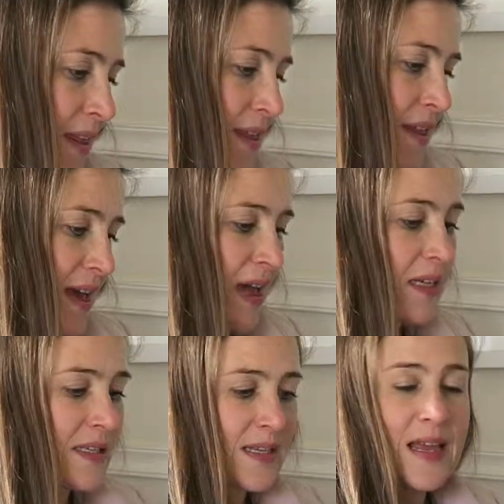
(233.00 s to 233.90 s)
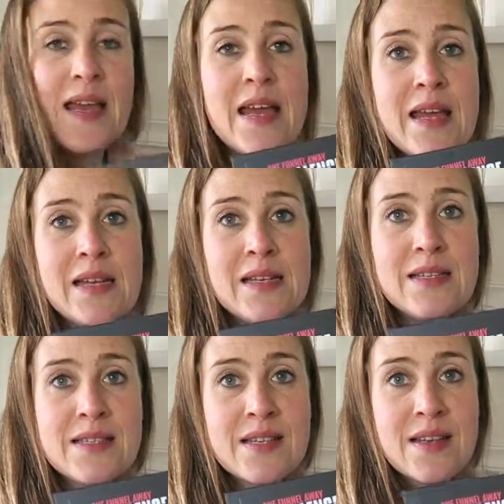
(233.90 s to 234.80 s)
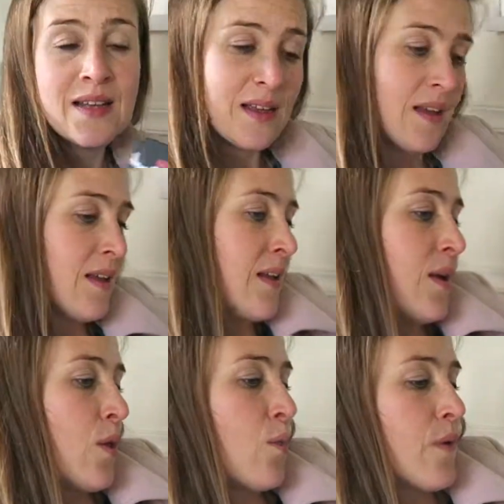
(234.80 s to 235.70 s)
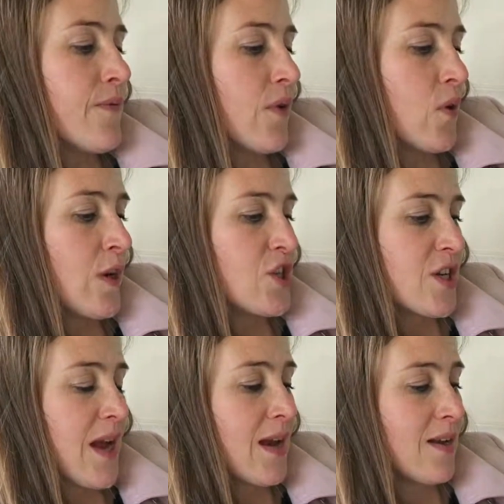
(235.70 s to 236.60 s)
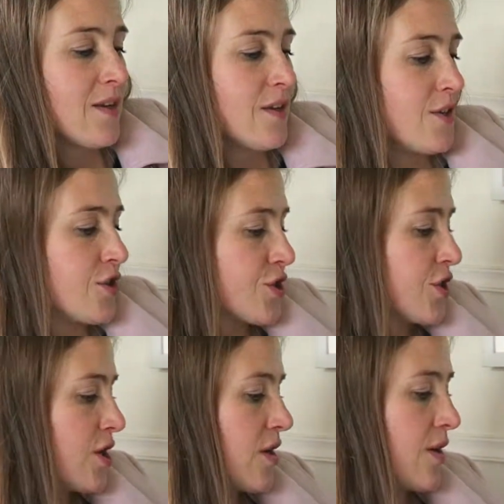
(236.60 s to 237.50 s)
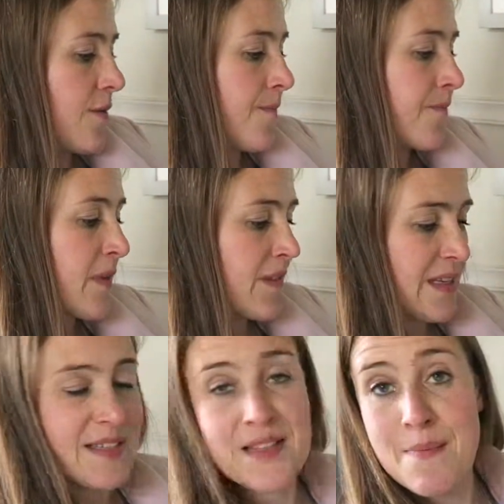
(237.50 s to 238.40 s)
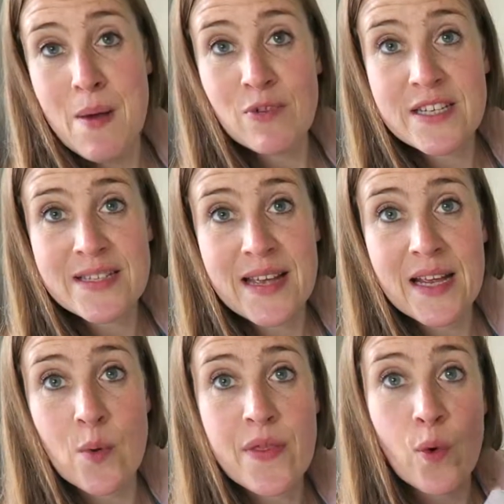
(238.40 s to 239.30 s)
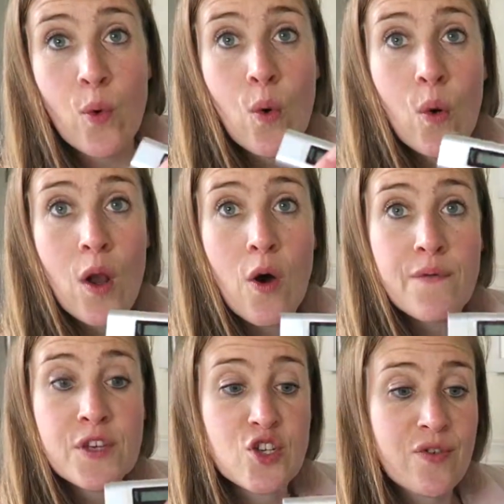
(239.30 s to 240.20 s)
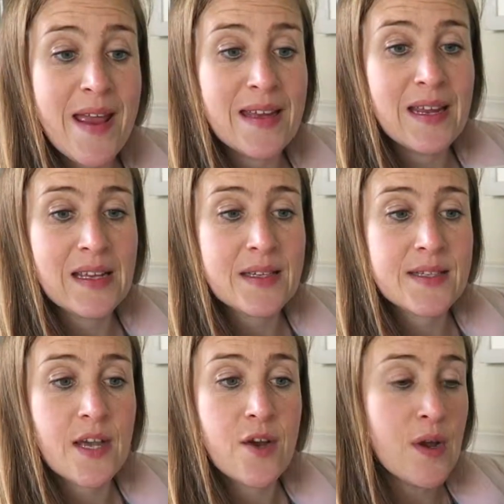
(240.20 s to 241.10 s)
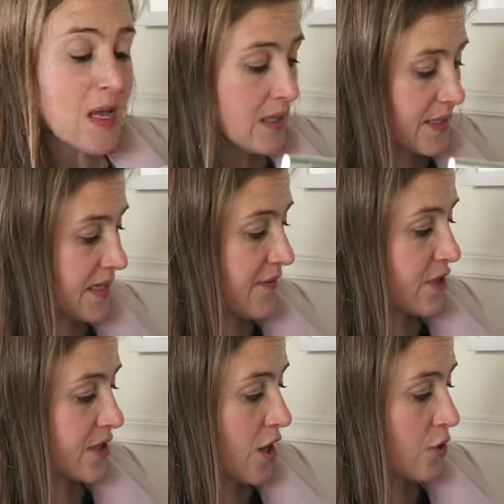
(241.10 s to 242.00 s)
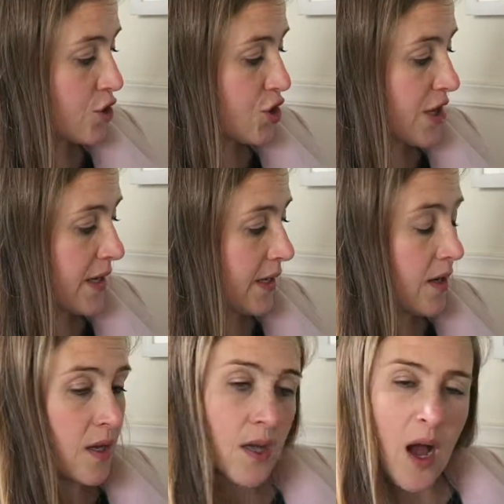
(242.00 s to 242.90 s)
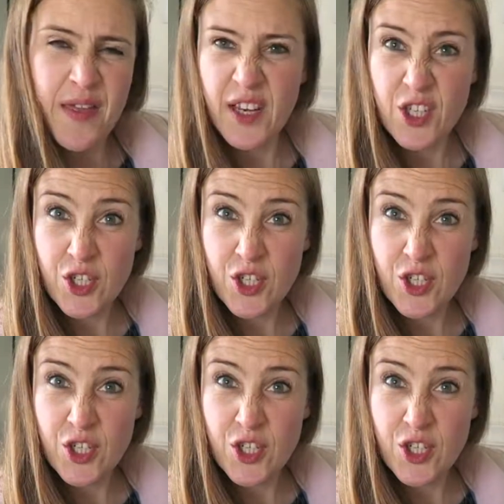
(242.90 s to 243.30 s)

this is One Funnel Away challenge. This is the memory stick with all of the training. So Stephen's coaching, I think